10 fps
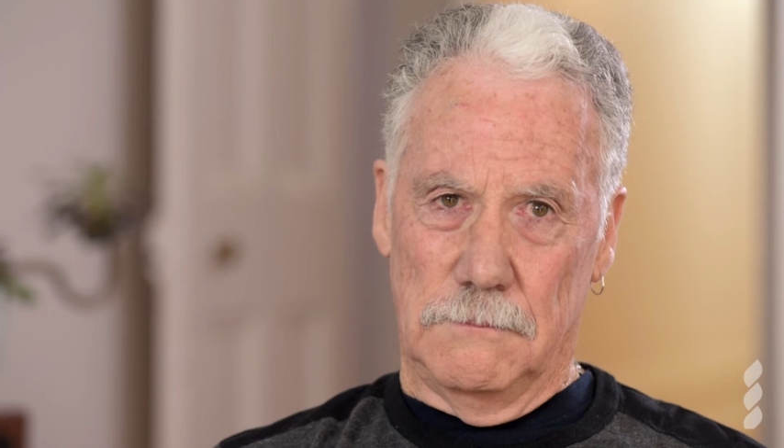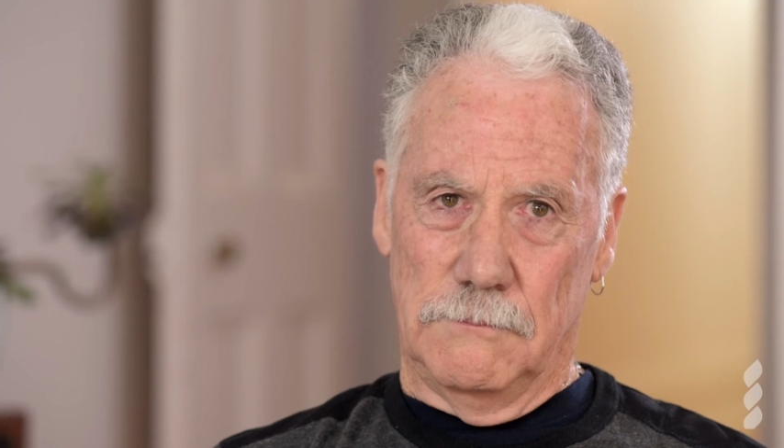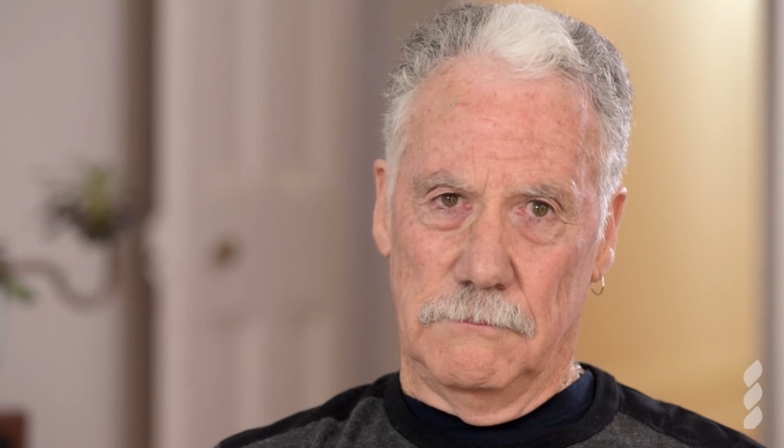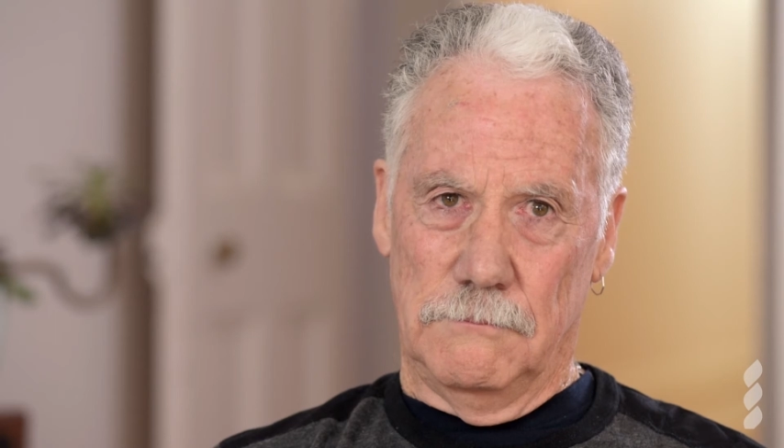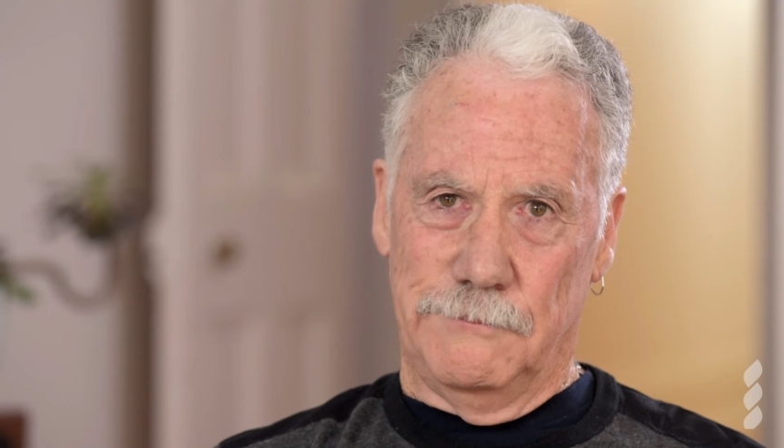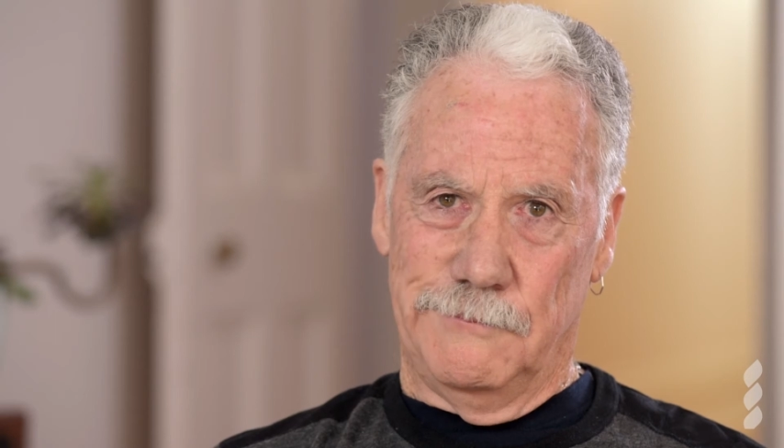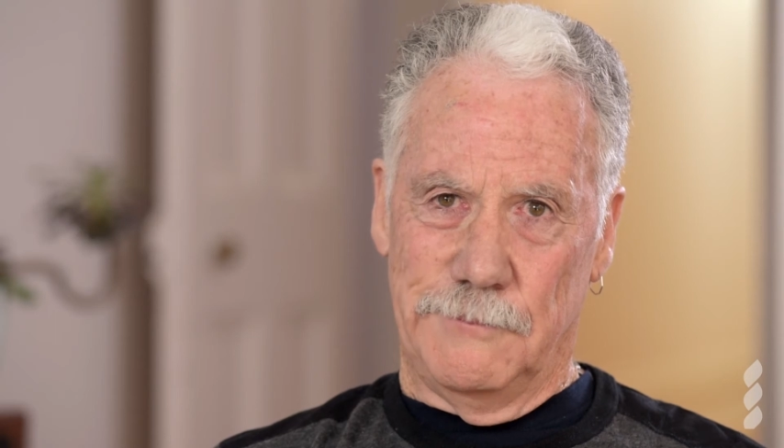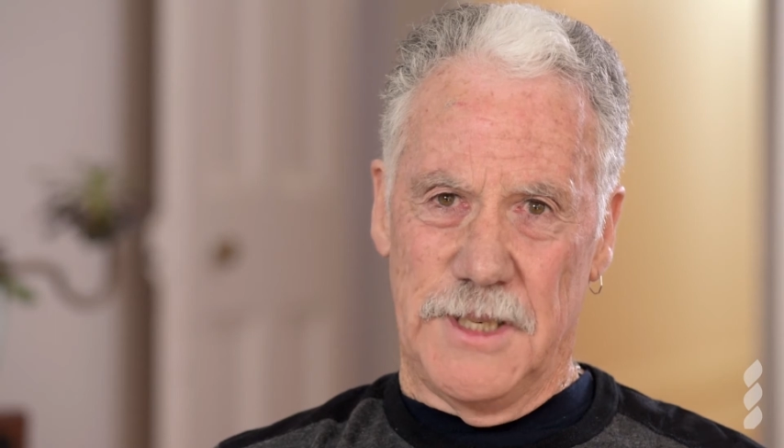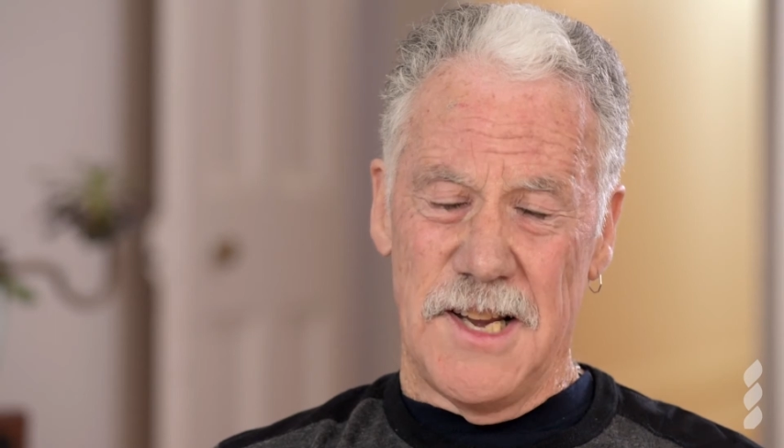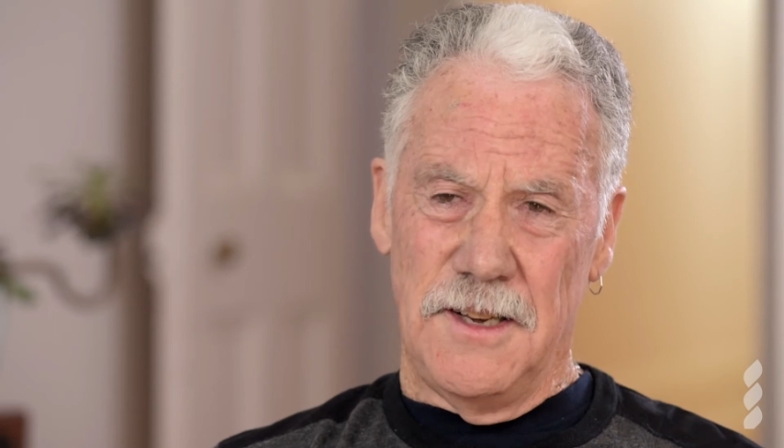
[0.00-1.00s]

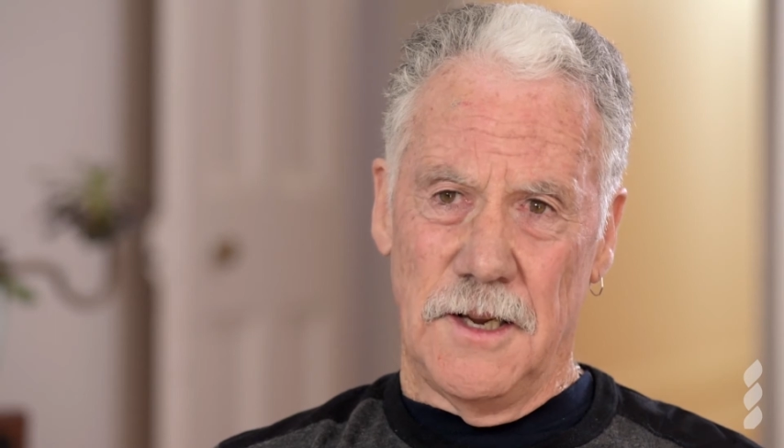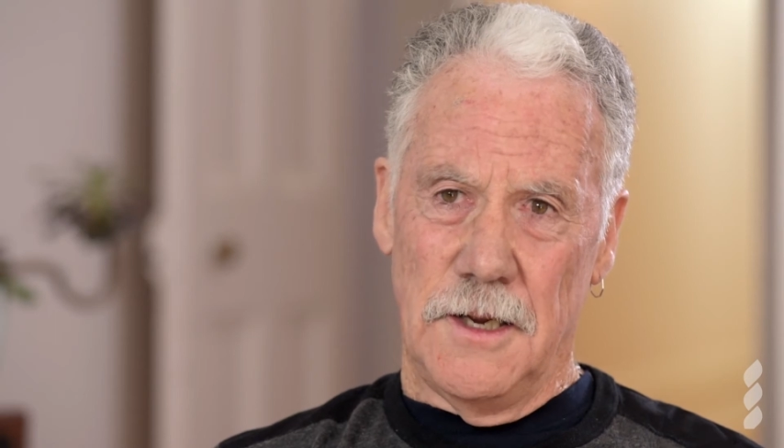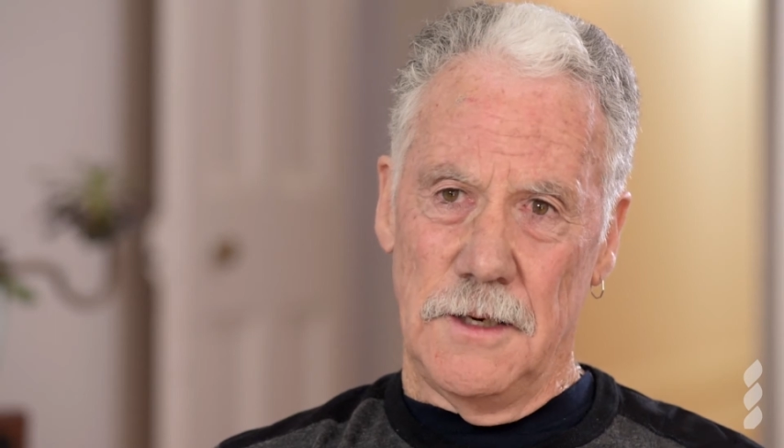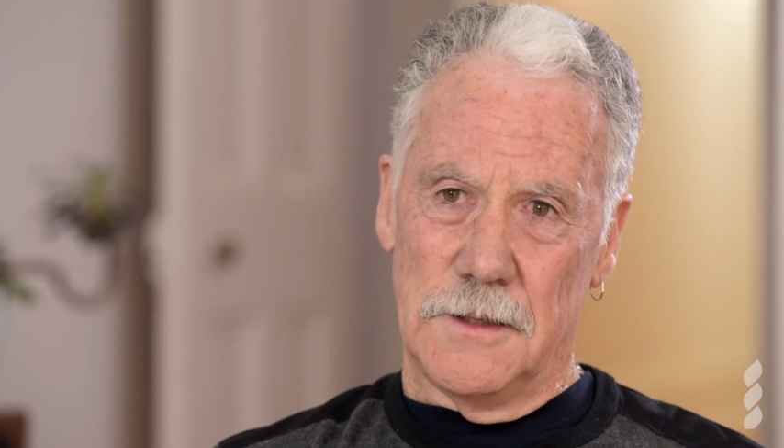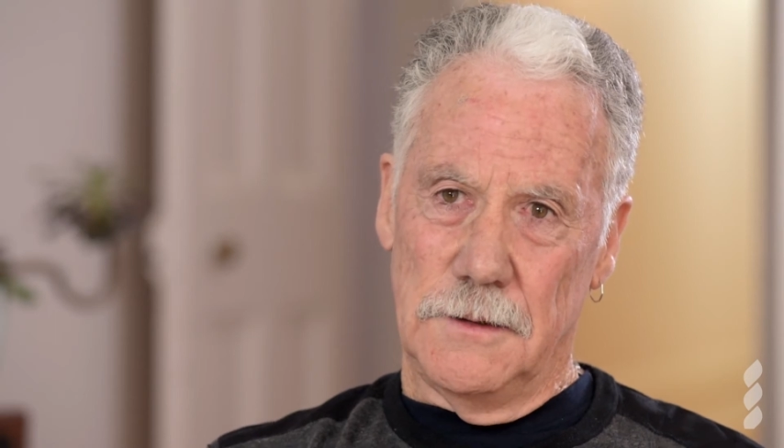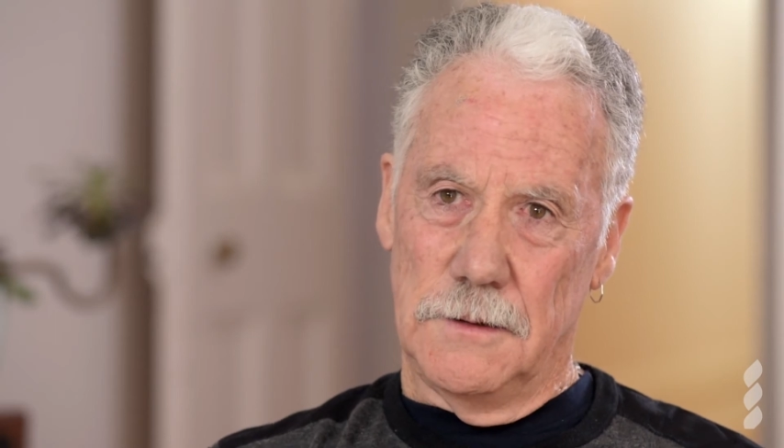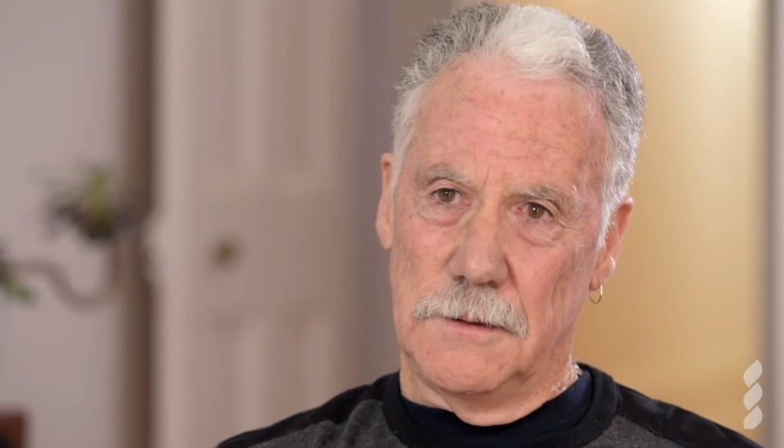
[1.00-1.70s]
10 days,